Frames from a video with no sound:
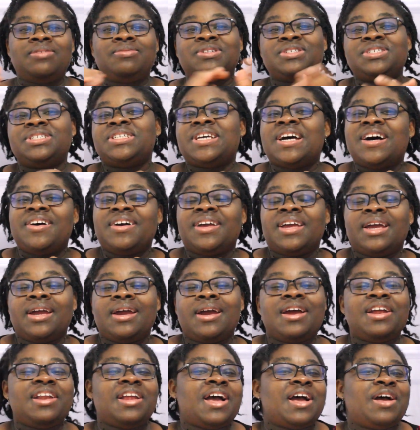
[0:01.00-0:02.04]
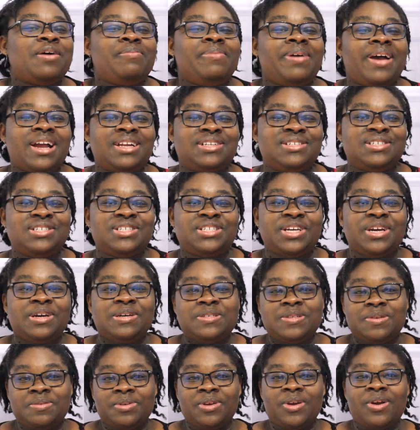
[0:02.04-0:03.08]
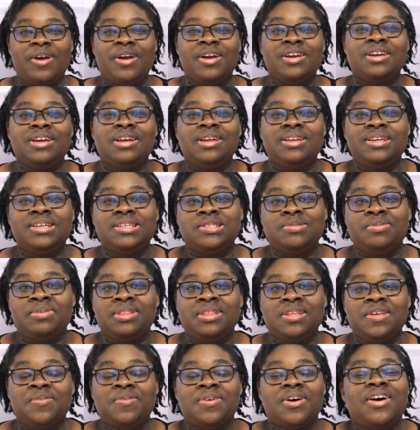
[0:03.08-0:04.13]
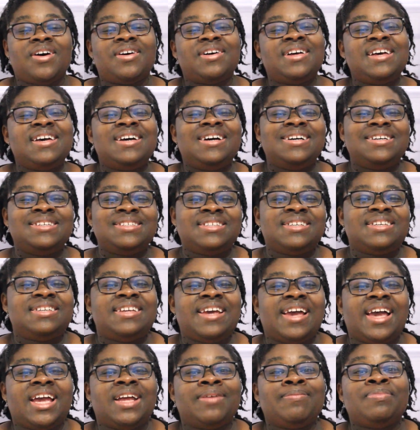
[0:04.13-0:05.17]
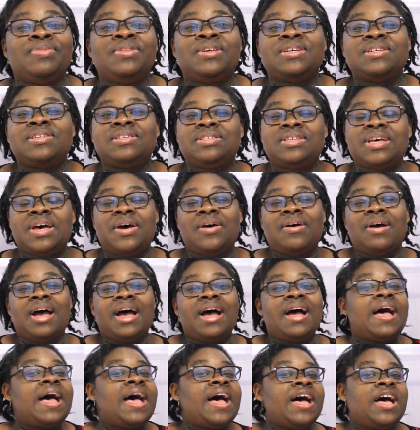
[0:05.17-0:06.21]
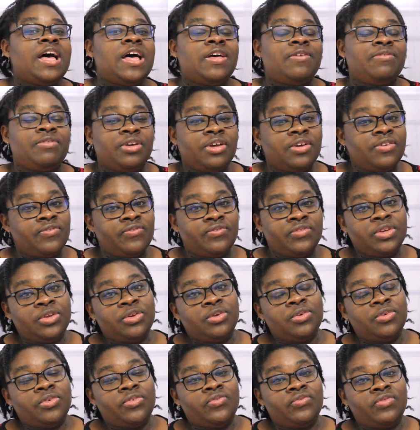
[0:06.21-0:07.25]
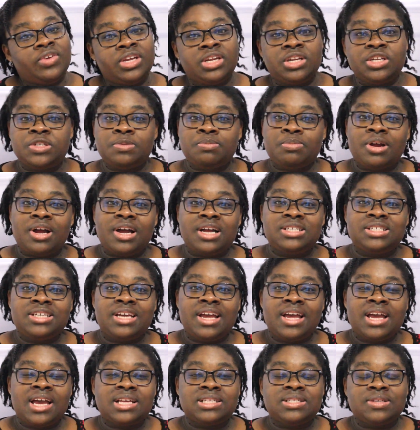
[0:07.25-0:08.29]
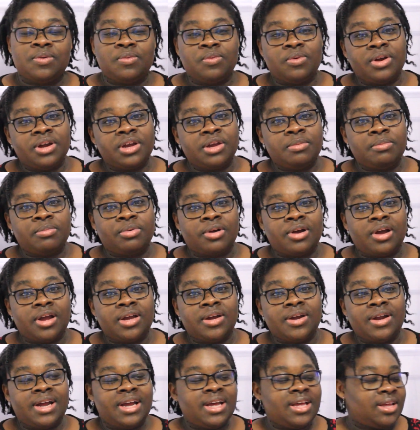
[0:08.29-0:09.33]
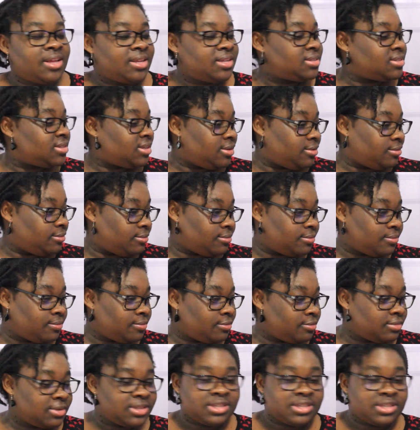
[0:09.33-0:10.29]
Rochelle here, and I'm back to share some yarn goodness with you all today. So I have a few finished projects, a work in progress, and